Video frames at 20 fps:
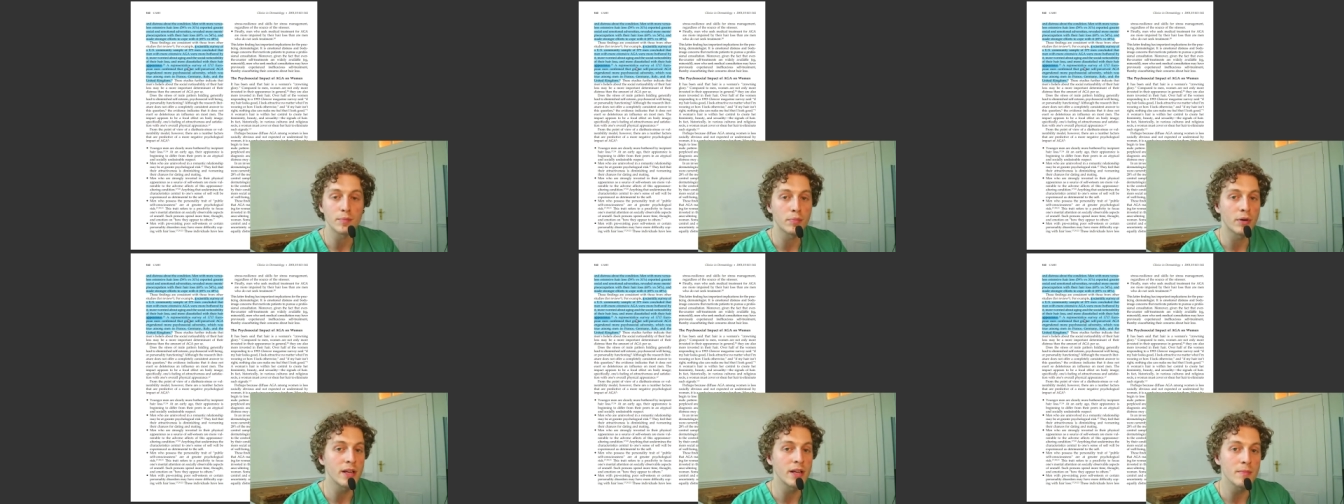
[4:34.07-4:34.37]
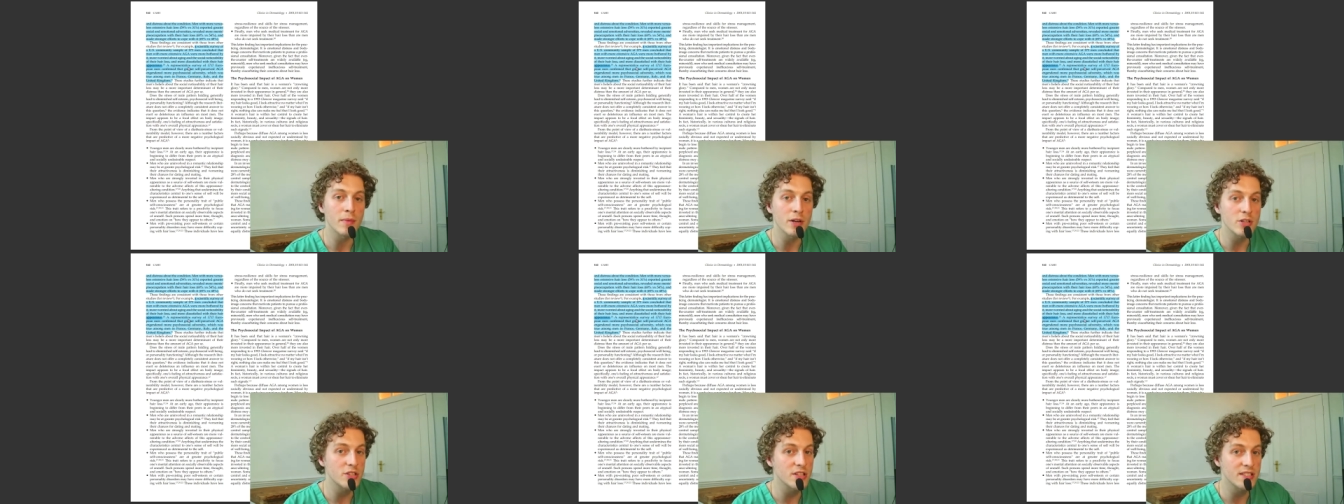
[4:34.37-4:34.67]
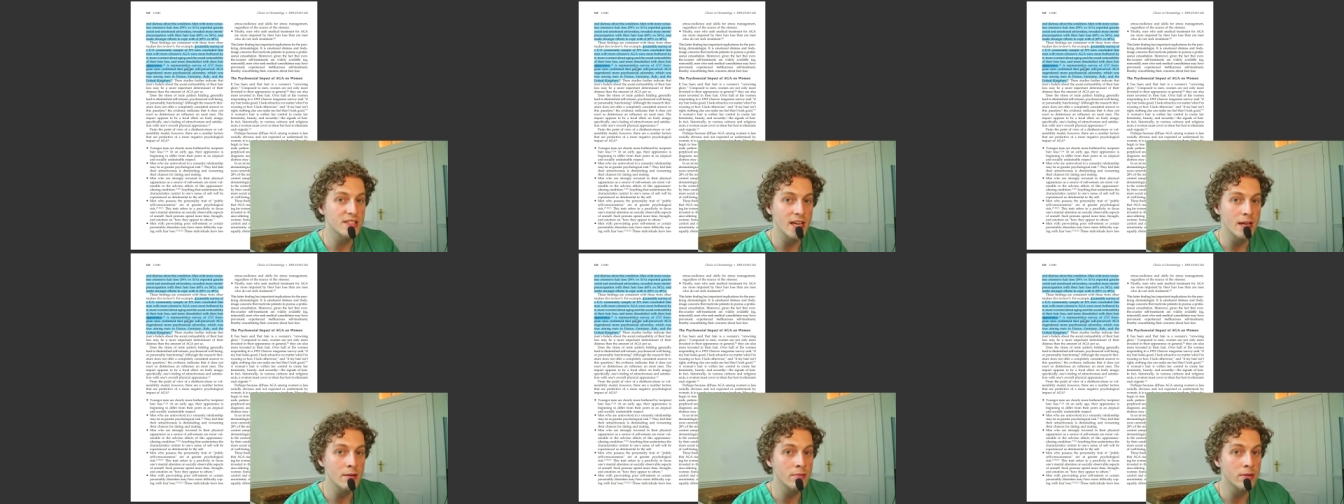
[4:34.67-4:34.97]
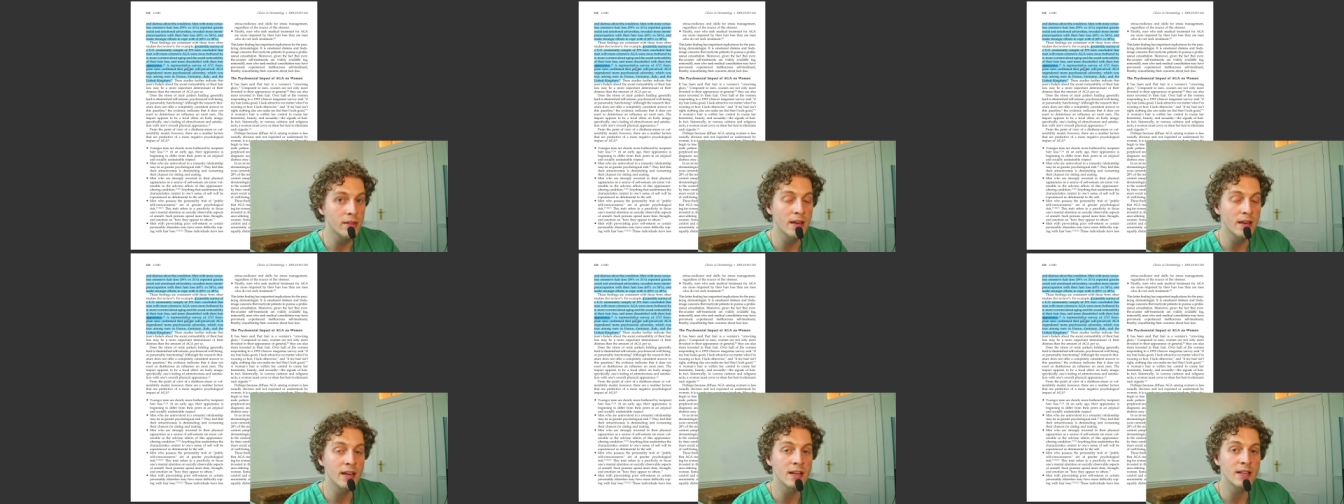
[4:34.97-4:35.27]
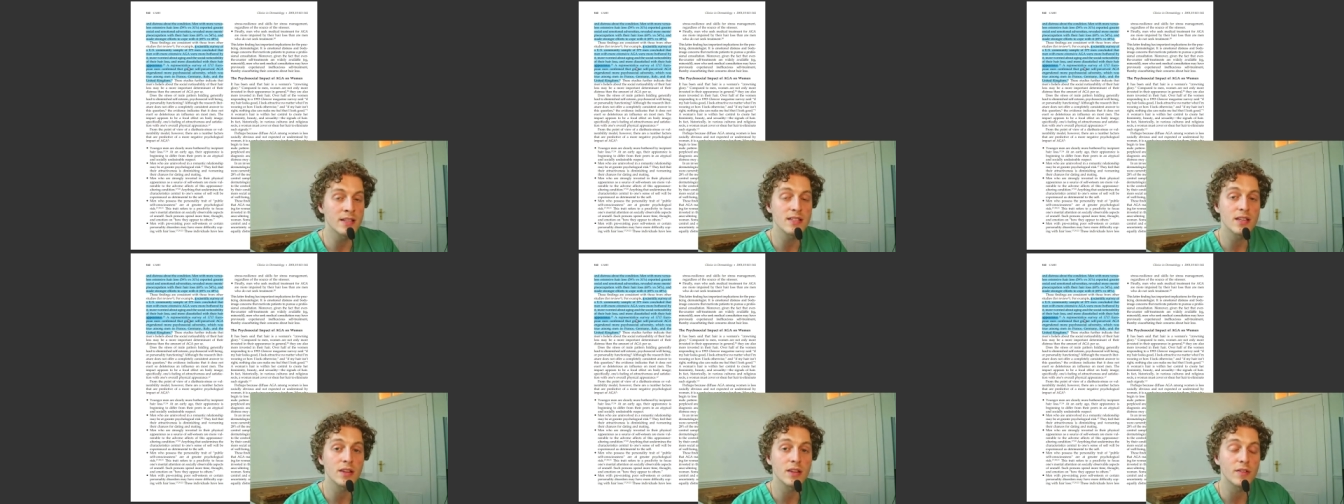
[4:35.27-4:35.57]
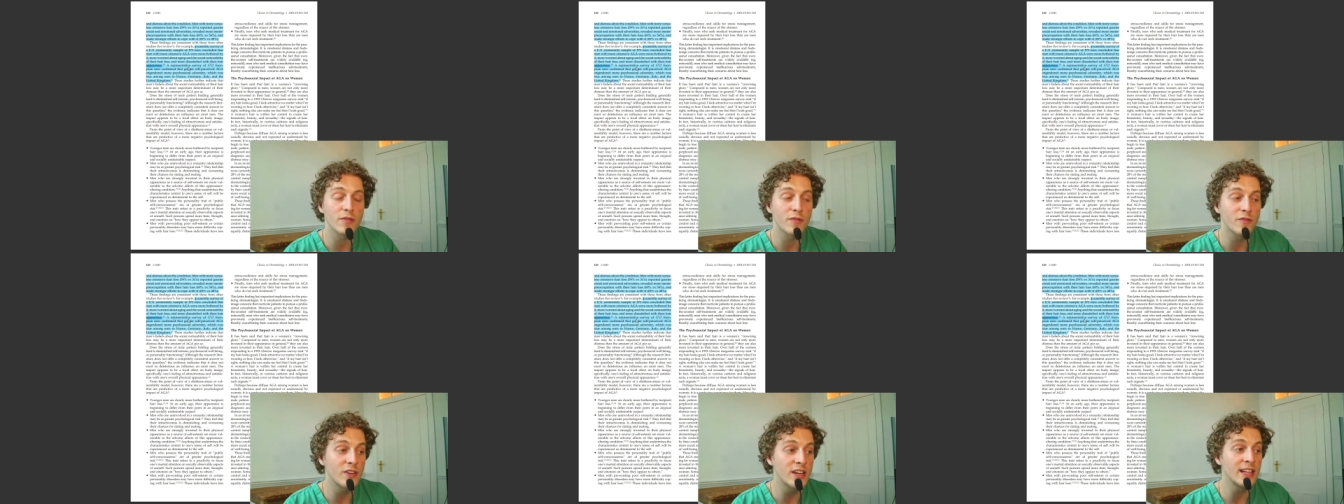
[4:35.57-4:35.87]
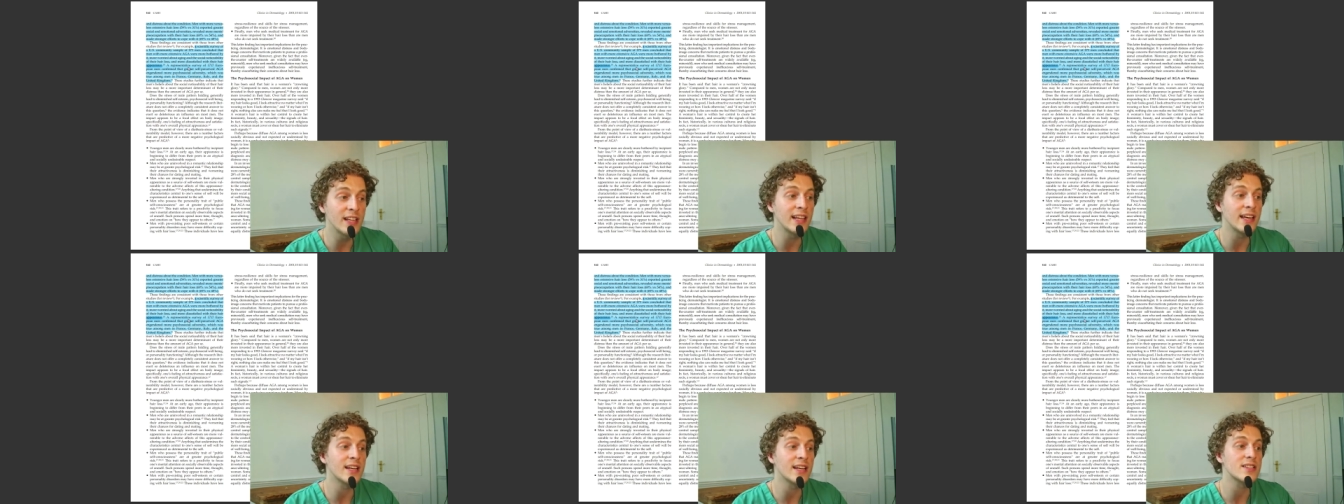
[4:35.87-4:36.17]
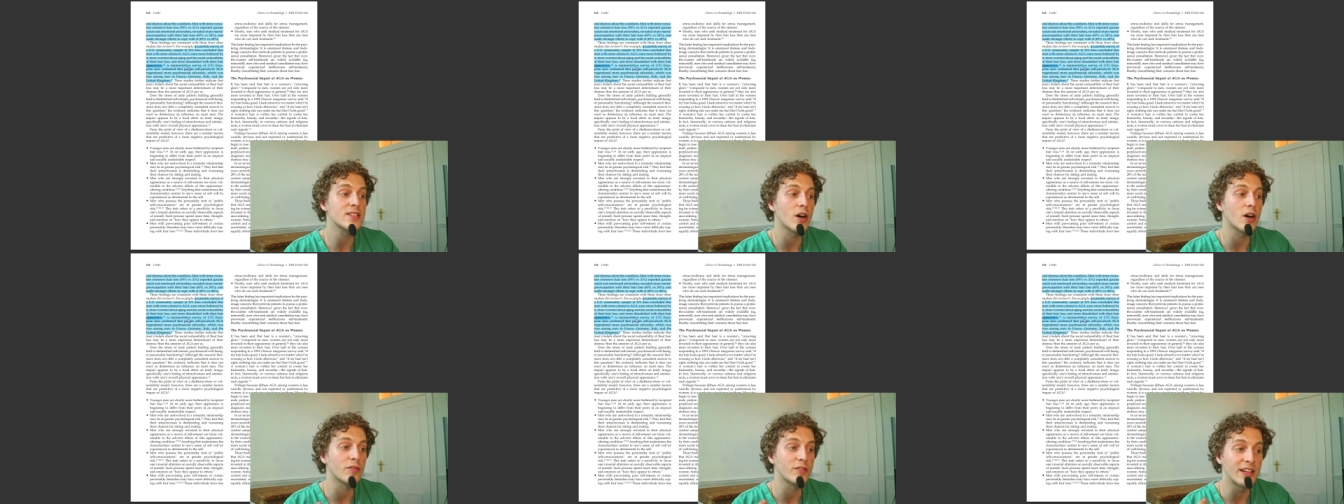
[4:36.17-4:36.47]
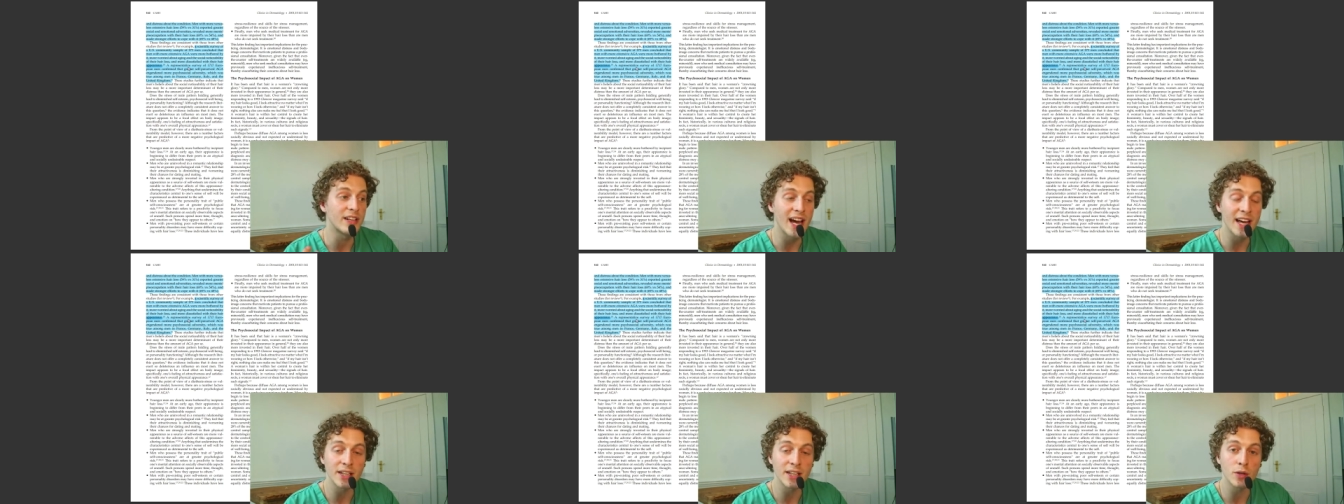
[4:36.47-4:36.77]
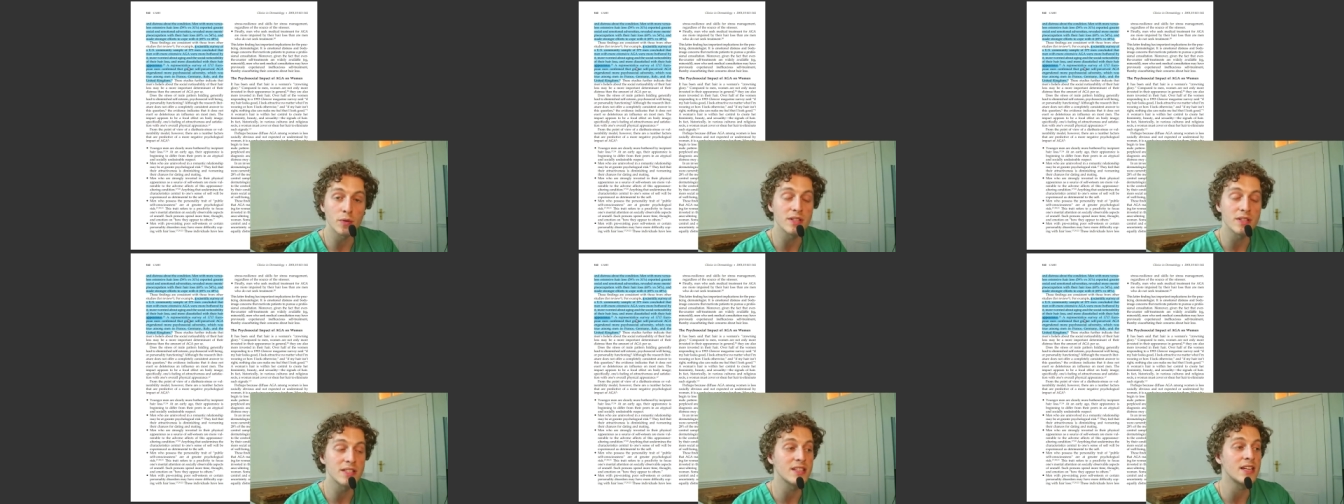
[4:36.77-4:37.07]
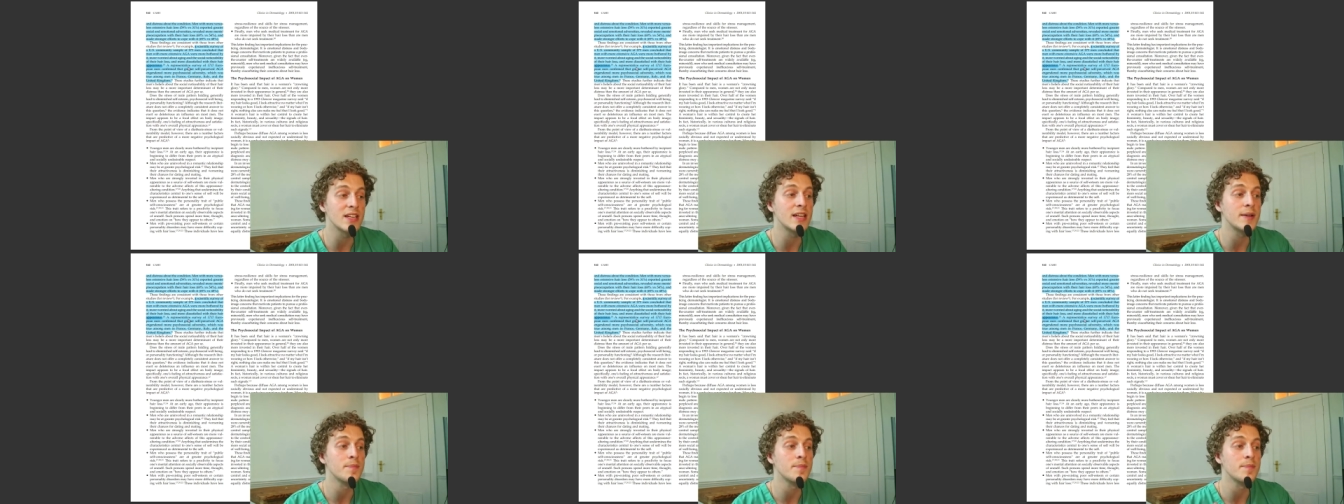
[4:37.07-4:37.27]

pretty much the same things feelings of inadequacy,